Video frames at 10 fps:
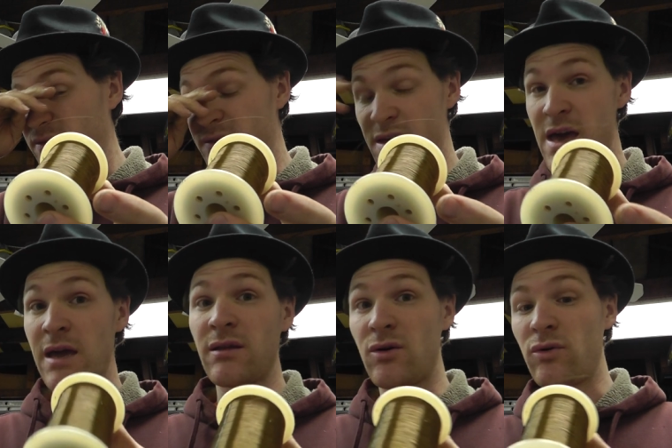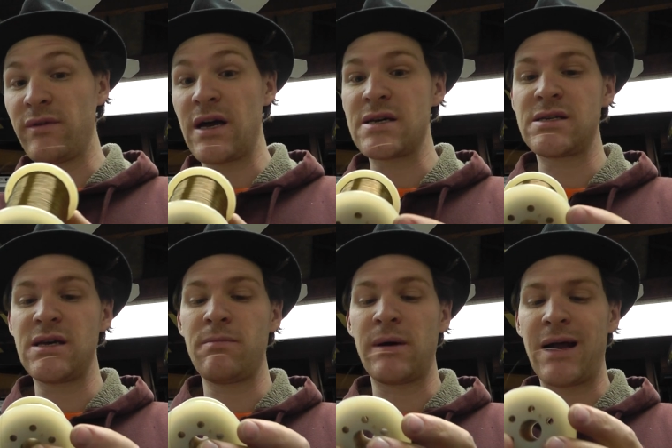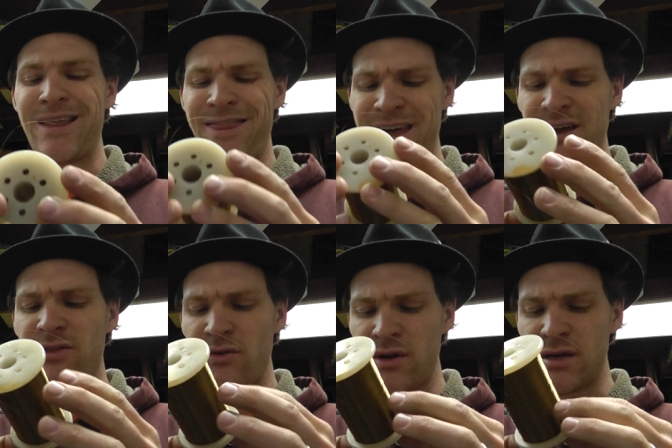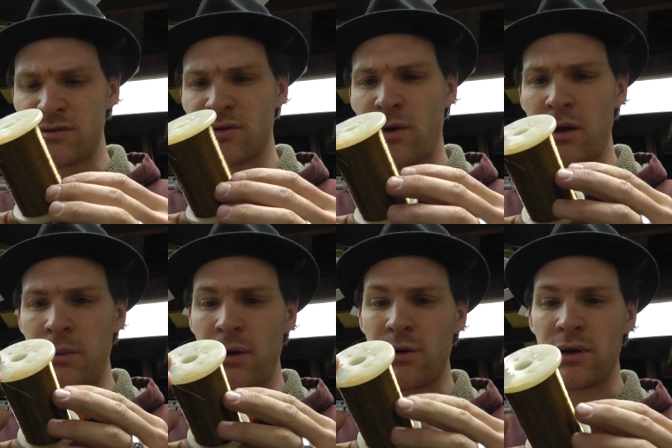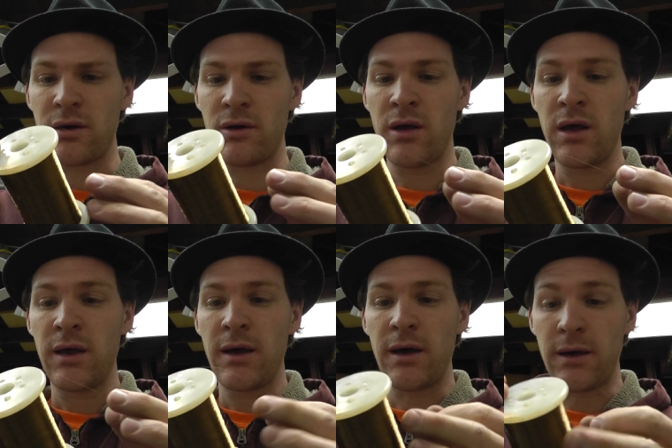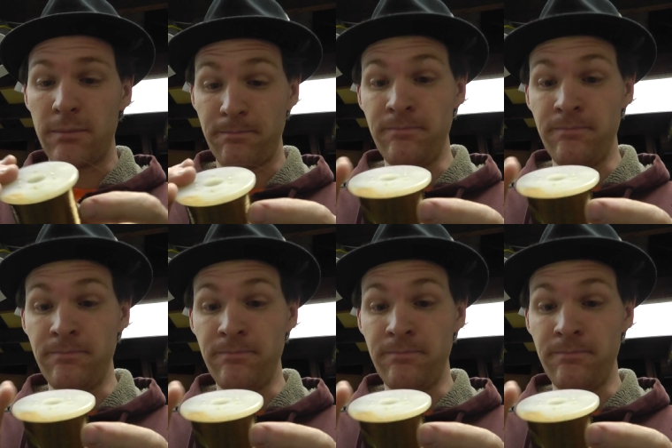thing, the whole VIC, but I think there is quite a bit on here. Um,